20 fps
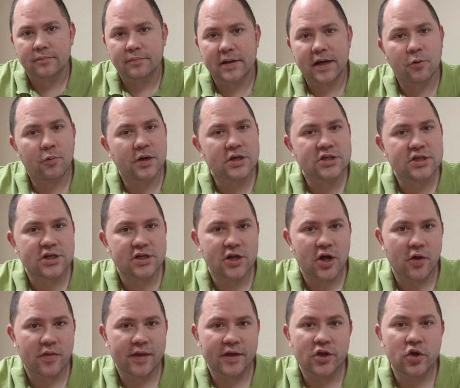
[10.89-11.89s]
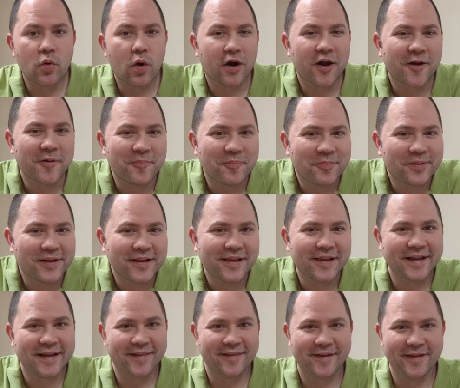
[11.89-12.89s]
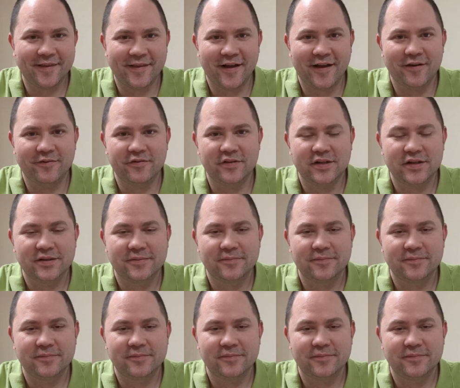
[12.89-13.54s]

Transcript: But I want you to know that you are completely loved.